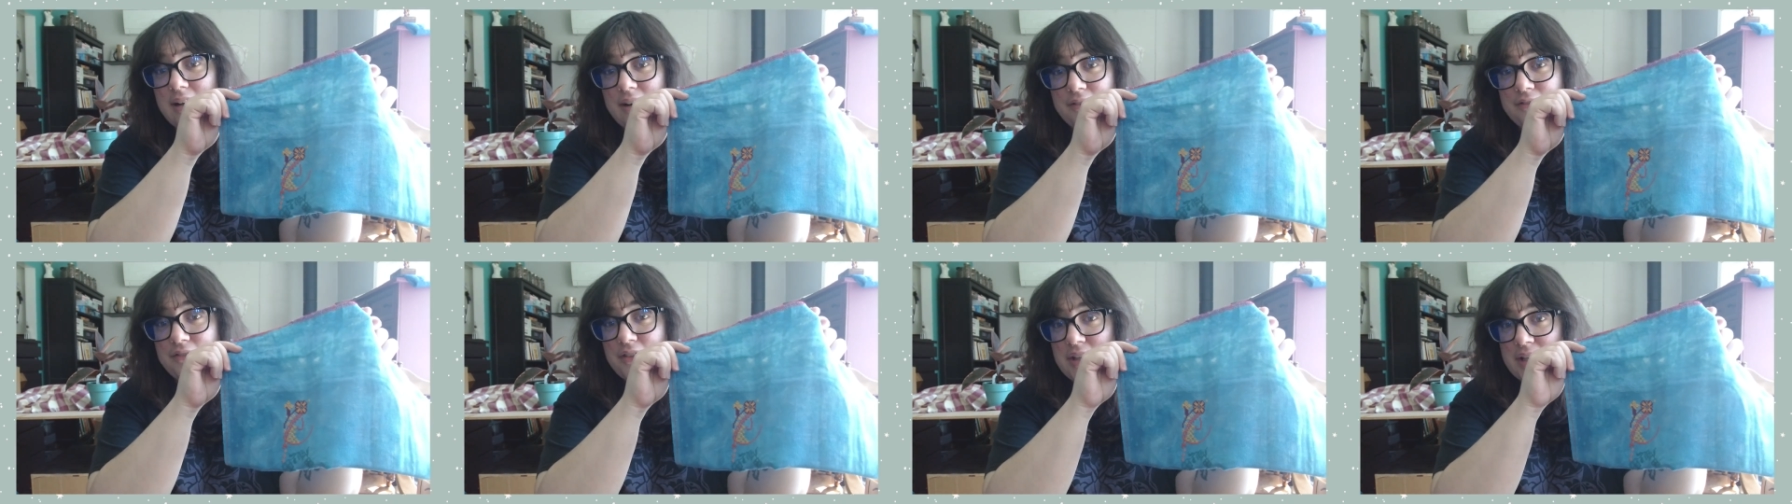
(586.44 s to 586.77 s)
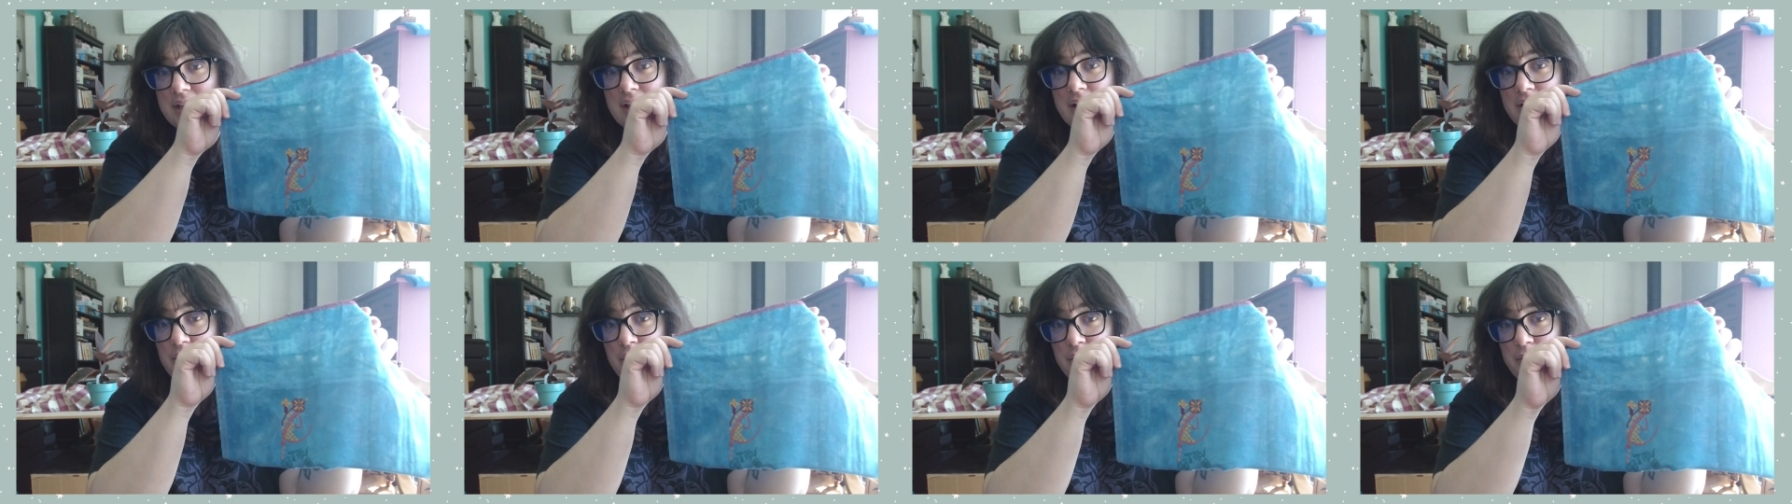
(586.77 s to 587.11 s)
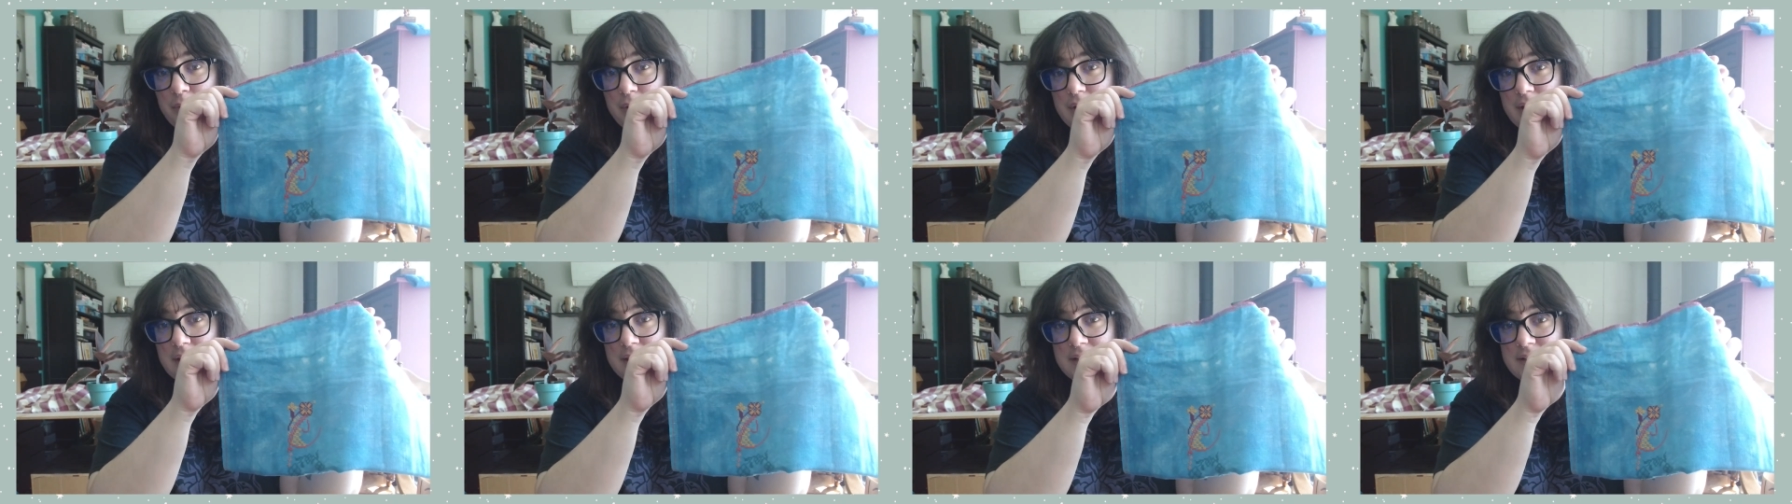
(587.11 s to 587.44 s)
of the yellow
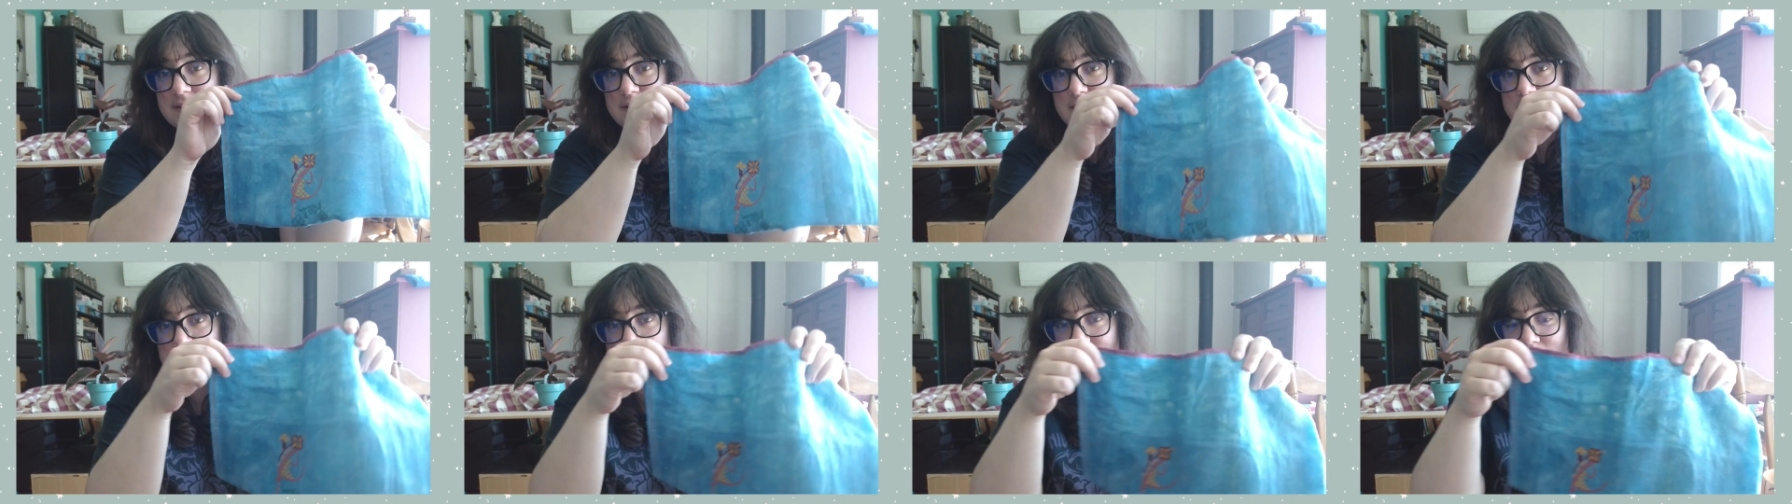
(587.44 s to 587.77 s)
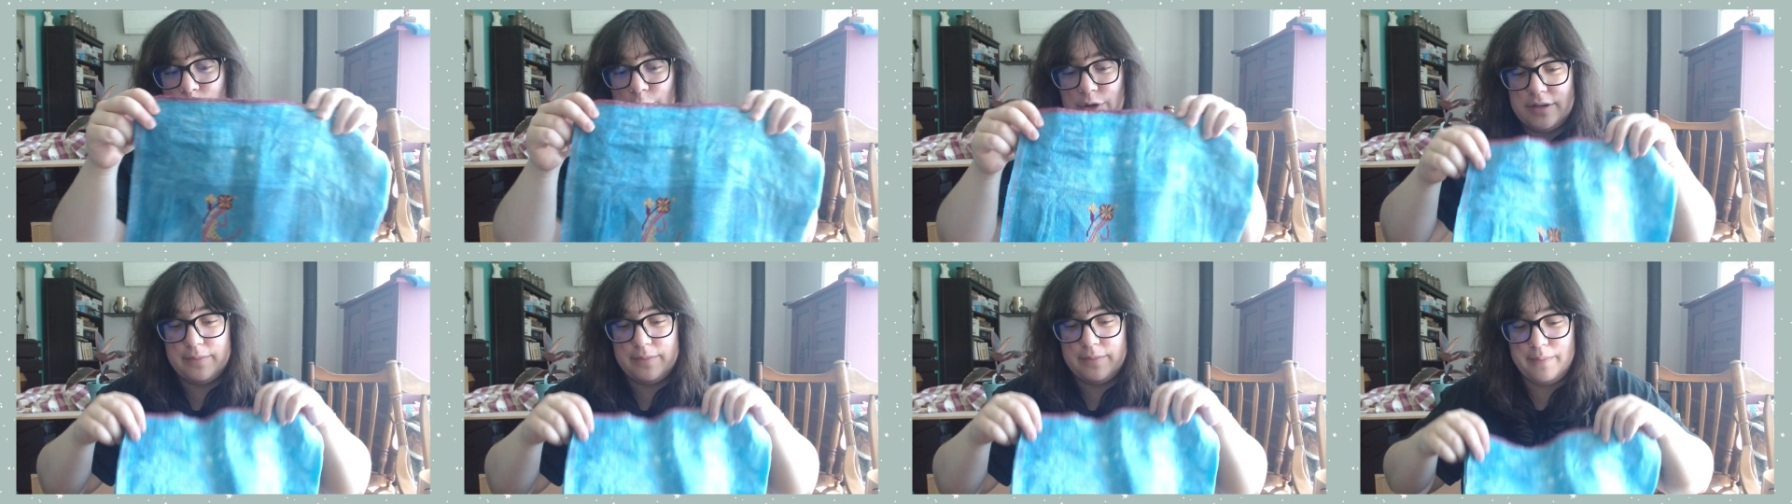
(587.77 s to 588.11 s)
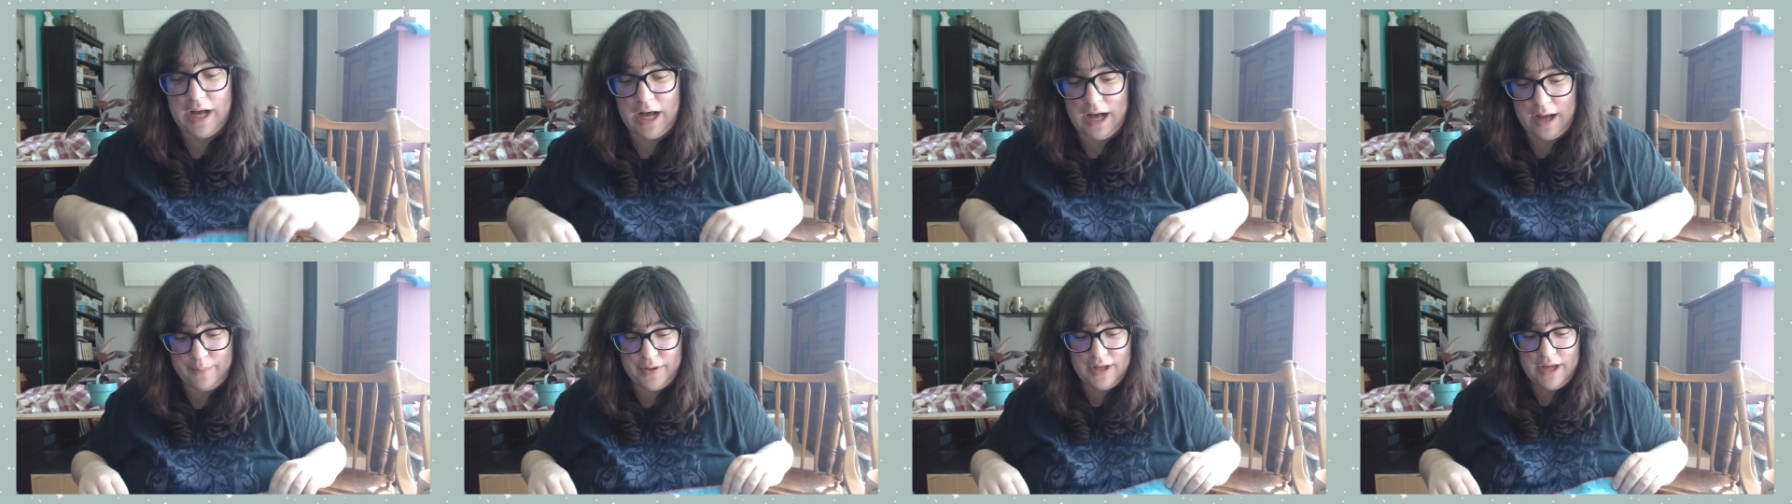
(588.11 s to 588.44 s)
in this is going to
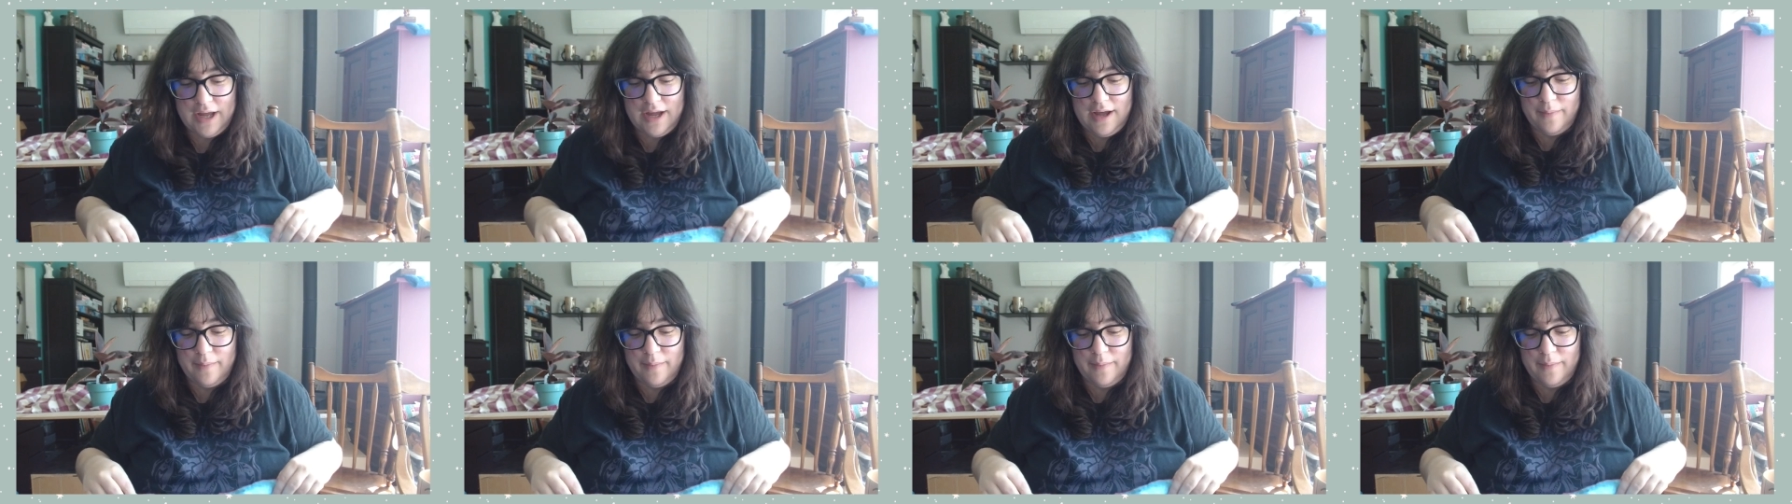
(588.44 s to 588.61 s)
pop,